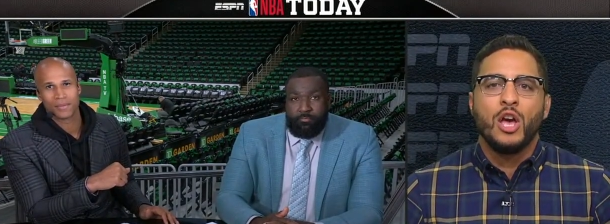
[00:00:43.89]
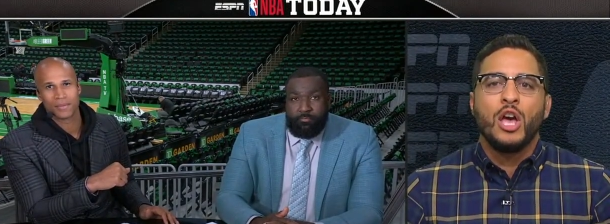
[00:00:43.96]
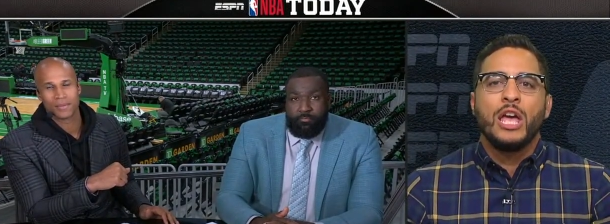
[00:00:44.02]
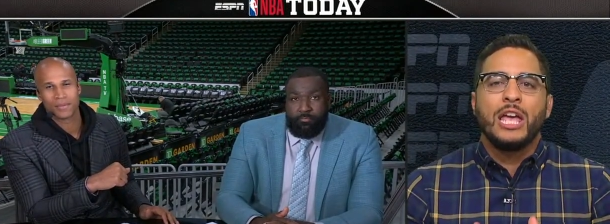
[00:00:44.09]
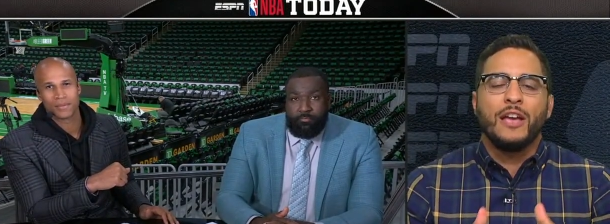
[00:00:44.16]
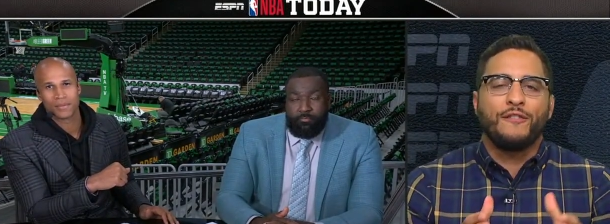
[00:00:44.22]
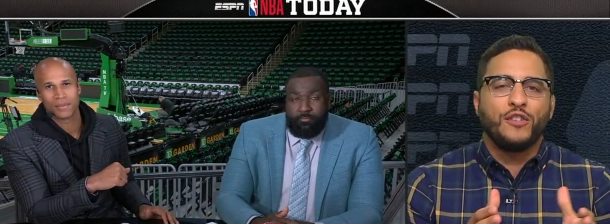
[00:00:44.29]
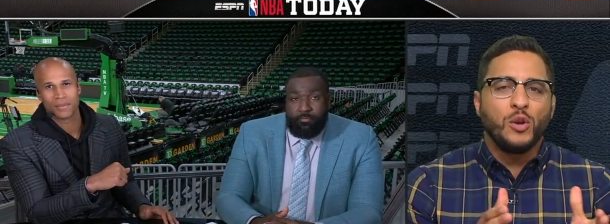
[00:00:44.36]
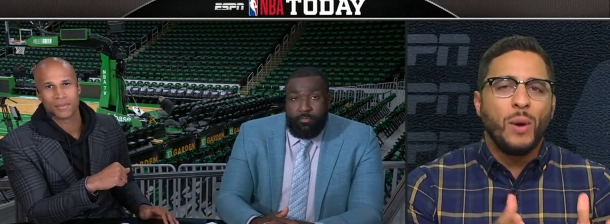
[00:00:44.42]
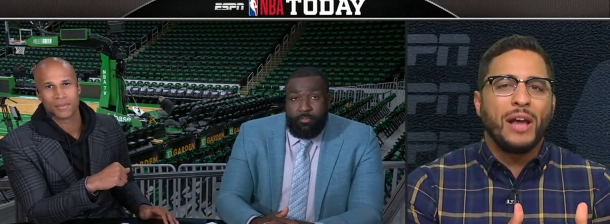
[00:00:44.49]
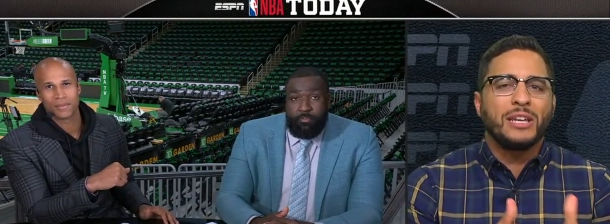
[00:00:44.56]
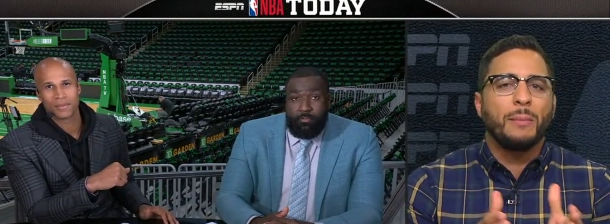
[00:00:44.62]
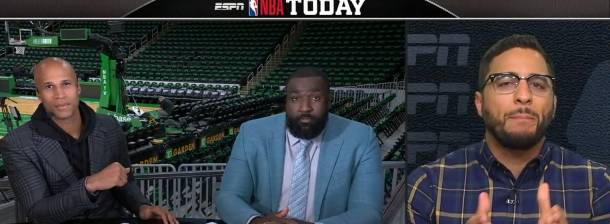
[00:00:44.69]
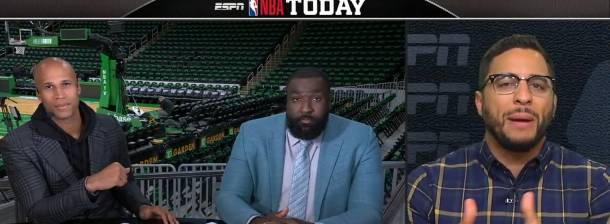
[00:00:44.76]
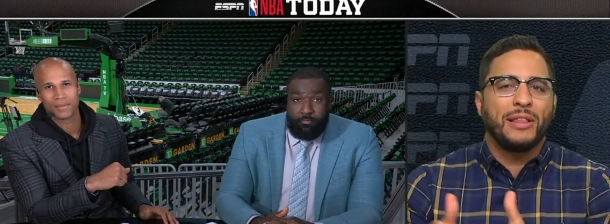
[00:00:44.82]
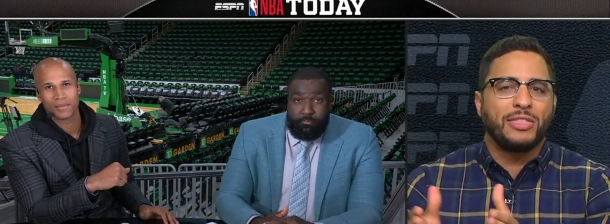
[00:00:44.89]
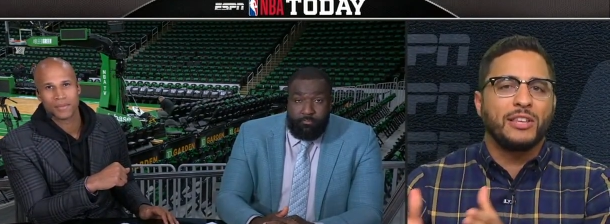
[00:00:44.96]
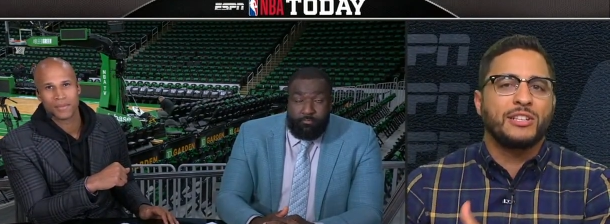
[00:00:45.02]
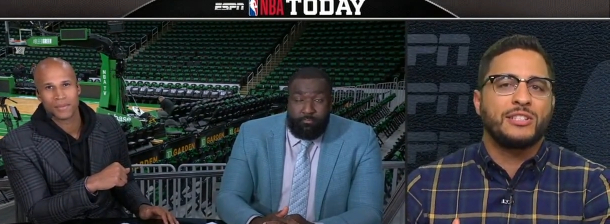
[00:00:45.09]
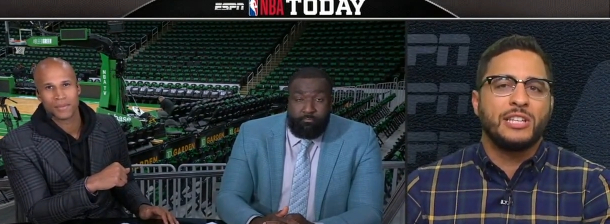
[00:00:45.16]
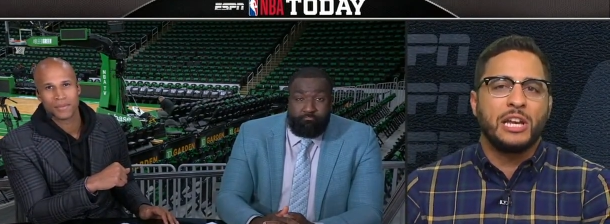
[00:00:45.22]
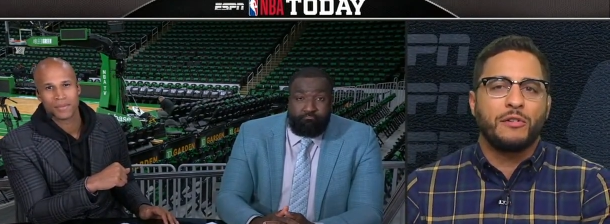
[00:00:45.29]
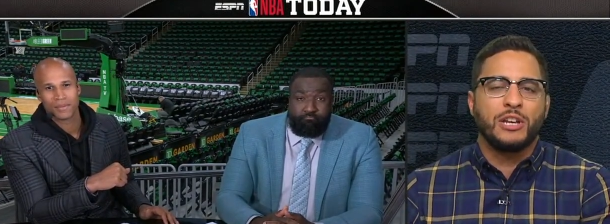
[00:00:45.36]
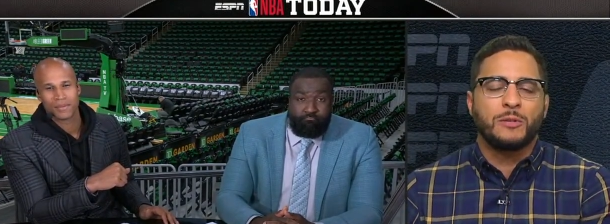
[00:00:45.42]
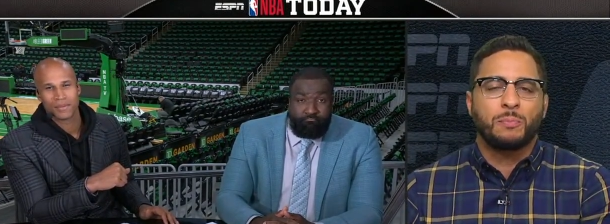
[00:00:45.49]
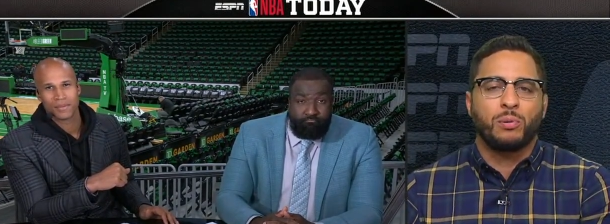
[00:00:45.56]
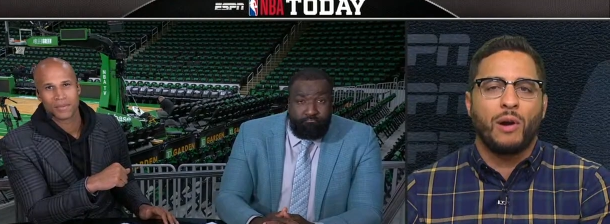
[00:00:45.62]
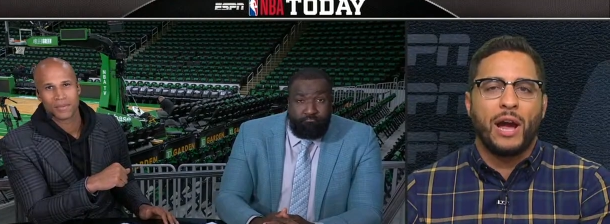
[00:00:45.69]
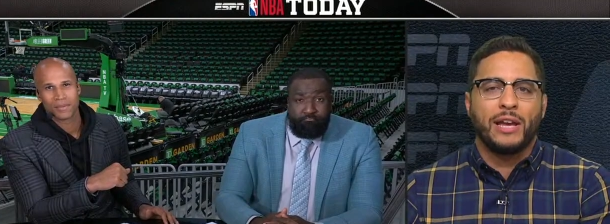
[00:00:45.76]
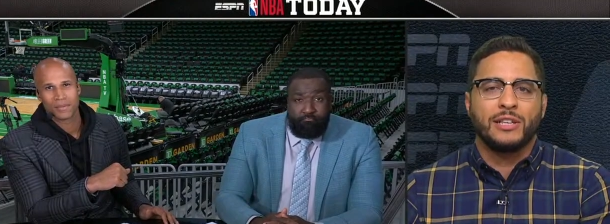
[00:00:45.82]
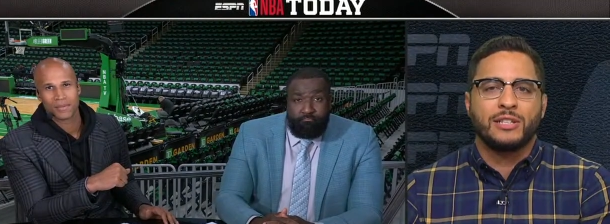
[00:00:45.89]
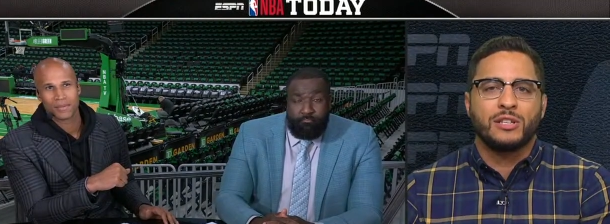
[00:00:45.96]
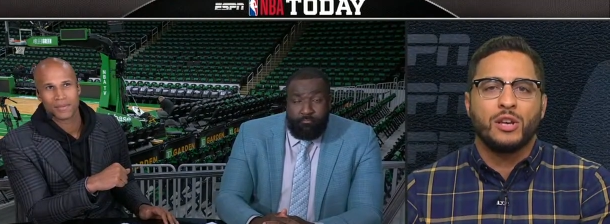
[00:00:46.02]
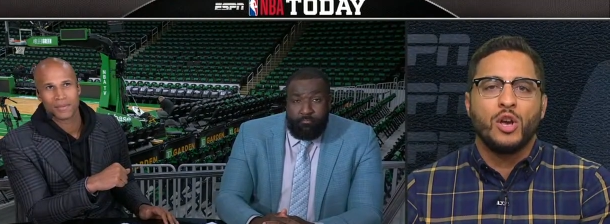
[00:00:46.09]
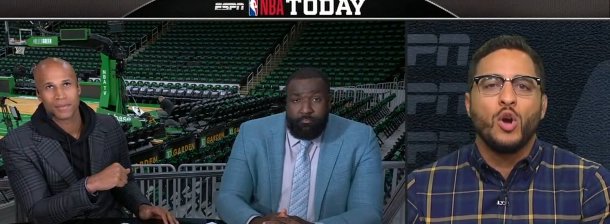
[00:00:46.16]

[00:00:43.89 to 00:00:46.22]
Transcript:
Speaker 1: if you had to bet the series price,